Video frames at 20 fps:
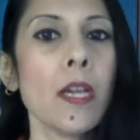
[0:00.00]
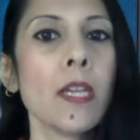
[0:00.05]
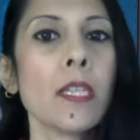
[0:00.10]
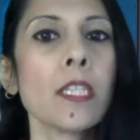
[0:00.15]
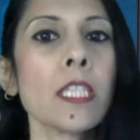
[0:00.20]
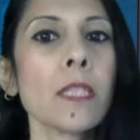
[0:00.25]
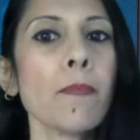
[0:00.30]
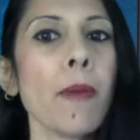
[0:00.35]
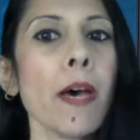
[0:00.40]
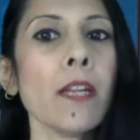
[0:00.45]

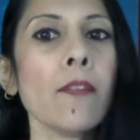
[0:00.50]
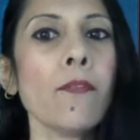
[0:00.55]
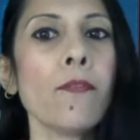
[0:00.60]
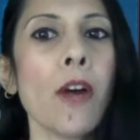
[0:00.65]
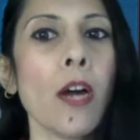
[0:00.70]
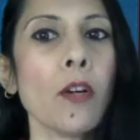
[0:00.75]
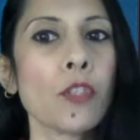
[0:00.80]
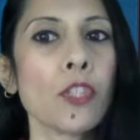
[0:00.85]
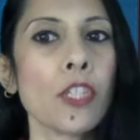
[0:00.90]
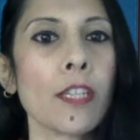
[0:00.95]
Despite
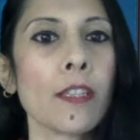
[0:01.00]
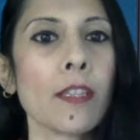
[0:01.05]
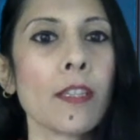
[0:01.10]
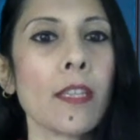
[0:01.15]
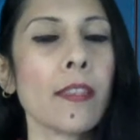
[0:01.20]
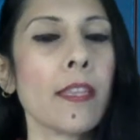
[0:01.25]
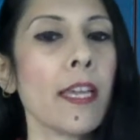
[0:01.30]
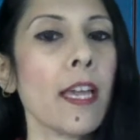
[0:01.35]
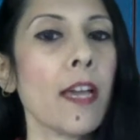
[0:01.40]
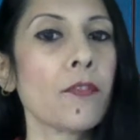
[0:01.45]
vouching
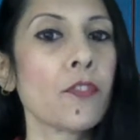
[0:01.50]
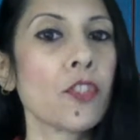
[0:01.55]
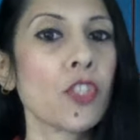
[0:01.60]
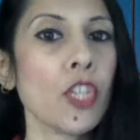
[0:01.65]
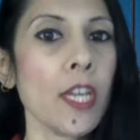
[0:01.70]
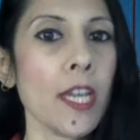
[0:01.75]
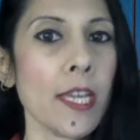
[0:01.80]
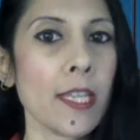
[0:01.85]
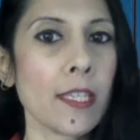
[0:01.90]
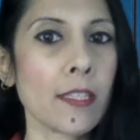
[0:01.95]
that they have
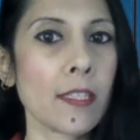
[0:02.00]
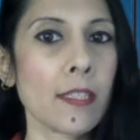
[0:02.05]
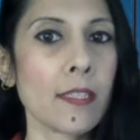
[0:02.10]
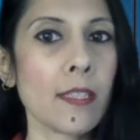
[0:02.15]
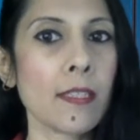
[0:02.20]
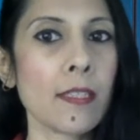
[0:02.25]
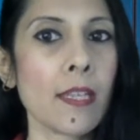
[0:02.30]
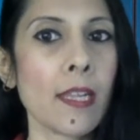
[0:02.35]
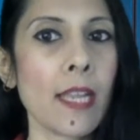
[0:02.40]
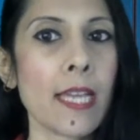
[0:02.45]
changed
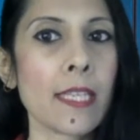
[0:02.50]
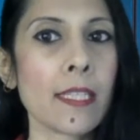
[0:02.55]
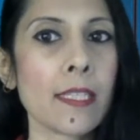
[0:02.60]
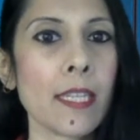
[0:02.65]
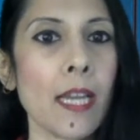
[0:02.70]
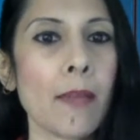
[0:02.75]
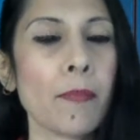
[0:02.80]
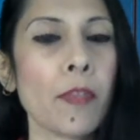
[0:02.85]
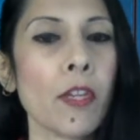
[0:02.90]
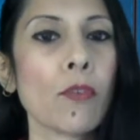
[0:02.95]
since the last
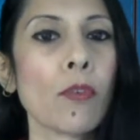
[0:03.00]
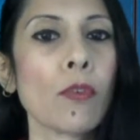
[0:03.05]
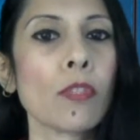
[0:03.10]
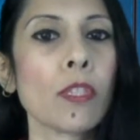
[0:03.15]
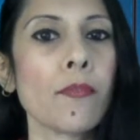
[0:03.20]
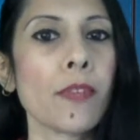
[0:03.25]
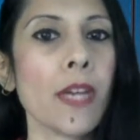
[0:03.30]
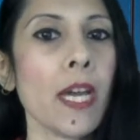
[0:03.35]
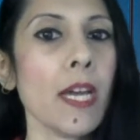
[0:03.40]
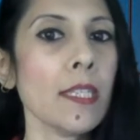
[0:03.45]
time they ruled
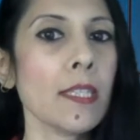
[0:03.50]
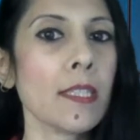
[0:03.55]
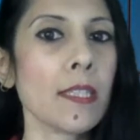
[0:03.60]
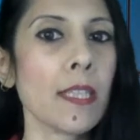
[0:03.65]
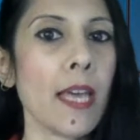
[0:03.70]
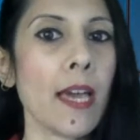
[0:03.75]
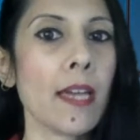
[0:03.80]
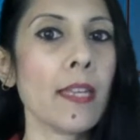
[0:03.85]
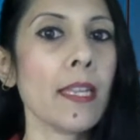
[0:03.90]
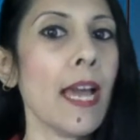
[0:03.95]

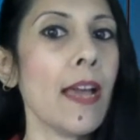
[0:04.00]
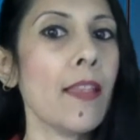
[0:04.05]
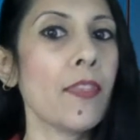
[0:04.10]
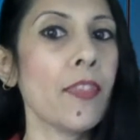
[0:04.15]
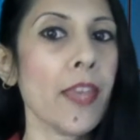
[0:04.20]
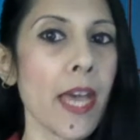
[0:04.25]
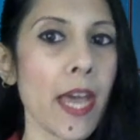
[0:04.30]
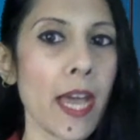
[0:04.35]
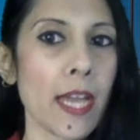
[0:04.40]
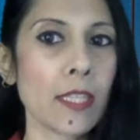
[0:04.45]
Afghanistan and
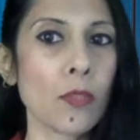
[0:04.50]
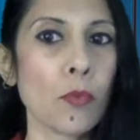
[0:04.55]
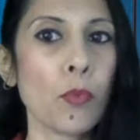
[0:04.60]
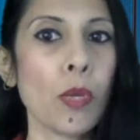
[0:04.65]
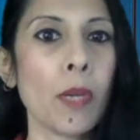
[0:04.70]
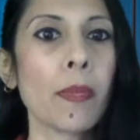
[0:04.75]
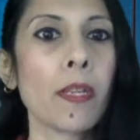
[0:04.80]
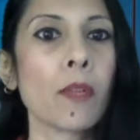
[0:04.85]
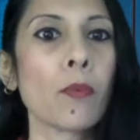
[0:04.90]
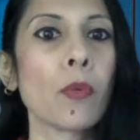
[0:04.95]
that
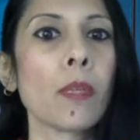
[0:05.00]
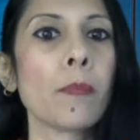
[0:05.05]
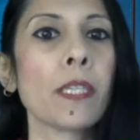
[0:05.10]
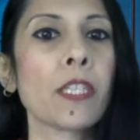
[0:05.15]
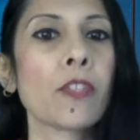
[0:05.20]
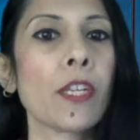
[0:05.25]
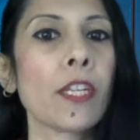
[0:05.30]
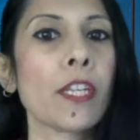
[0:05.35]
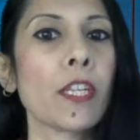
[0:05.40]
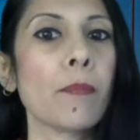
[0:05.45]
women will be
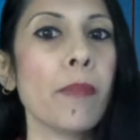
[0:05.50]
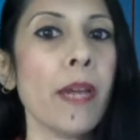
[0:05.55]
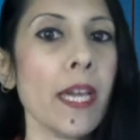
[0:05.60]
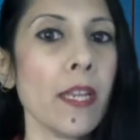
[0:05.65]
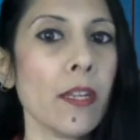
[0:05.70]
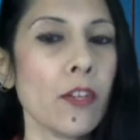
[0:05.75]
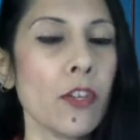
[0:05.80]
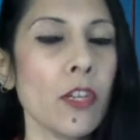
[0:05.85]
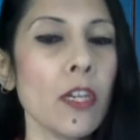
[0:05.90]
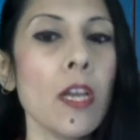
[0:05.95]
treated
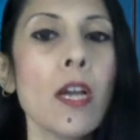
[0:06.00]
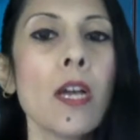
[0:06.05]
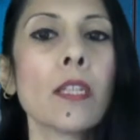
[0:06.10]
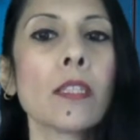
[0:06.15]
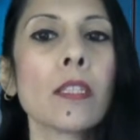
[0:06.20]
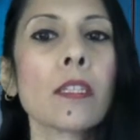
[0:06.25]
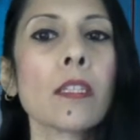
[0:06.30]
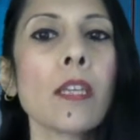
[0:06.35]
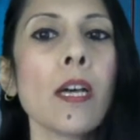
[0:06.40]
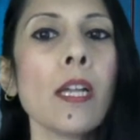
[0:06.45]
better,
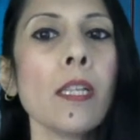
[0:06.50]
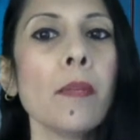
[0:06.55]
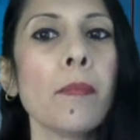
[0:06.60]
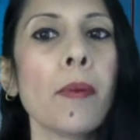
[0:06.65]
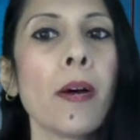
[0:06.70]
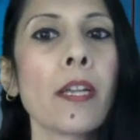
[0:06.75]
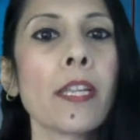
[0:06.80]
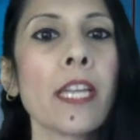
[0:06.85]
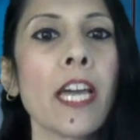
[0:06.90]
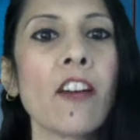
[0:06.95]
the
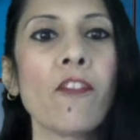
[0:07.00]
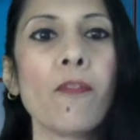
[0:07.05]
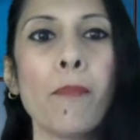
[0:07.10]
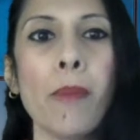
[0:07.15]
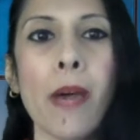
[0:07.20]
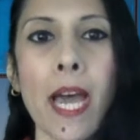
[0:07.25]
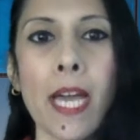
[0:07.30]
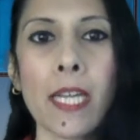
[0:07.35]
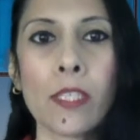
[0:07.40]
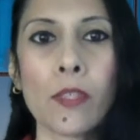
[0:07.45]
Taliban have
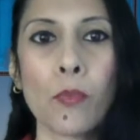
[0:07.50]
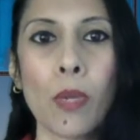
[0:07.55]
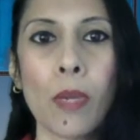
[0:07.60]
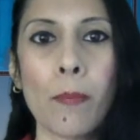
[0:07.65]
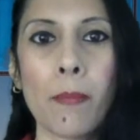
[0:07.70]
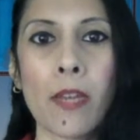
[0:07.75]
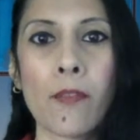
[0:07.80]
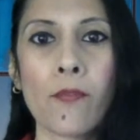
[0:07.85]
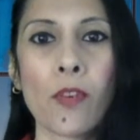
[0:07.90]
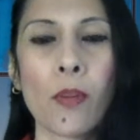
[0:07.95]
banned
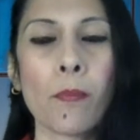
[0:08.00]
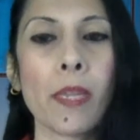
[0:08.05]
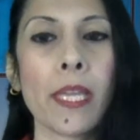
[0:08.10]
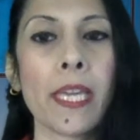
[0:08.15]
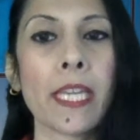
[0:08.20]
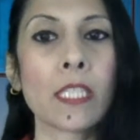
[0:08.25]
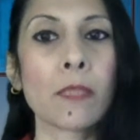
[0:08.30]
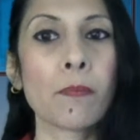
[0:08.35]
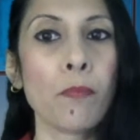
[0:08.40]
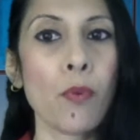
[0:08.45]
women from
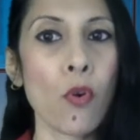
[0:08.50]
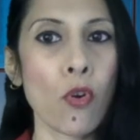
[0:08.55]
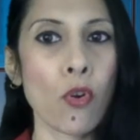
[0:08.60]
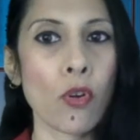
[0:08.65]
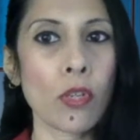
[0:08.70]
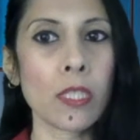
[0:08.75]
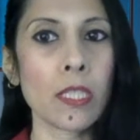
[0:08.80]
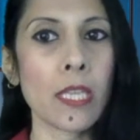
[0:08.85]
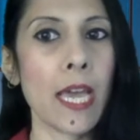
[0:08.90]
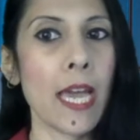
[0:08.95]
playing
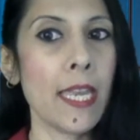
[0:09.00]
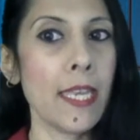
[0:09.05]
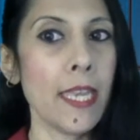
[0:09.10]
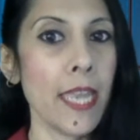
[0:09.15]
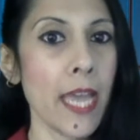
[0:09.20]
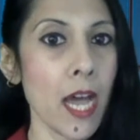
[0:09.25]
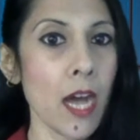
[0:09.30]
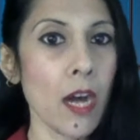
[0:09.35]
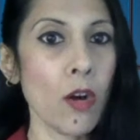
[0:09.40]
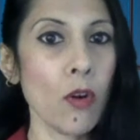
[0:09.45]
sports and
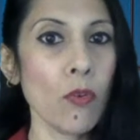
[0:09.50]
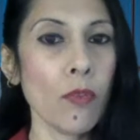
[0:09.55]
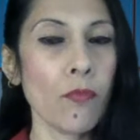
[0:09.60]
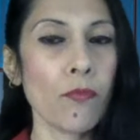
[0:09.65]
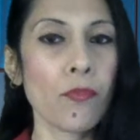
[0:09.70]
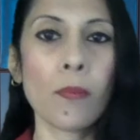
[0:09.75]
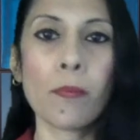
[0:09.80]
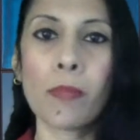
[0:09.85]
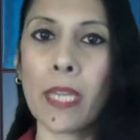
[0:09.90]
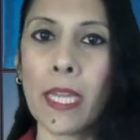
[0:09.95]
now
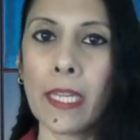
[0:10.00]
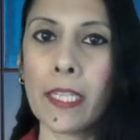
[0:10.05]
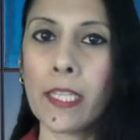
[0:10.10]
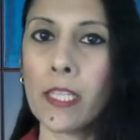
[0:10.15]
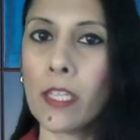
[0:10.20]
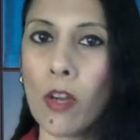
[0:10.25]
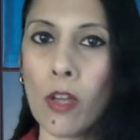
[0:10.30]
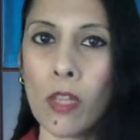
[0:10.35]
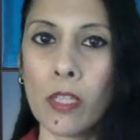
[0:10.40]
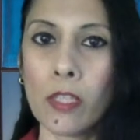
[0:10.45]
from gaining
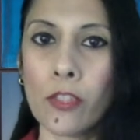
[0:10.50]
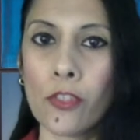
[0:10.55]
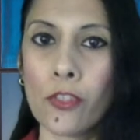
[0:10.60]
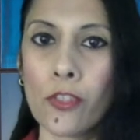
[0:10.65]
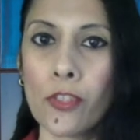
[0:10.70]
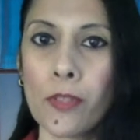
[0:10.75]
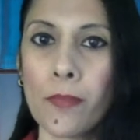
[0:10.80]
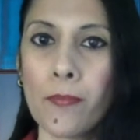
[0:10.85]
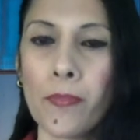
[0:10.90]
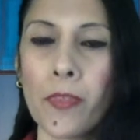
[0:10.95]
knowledge.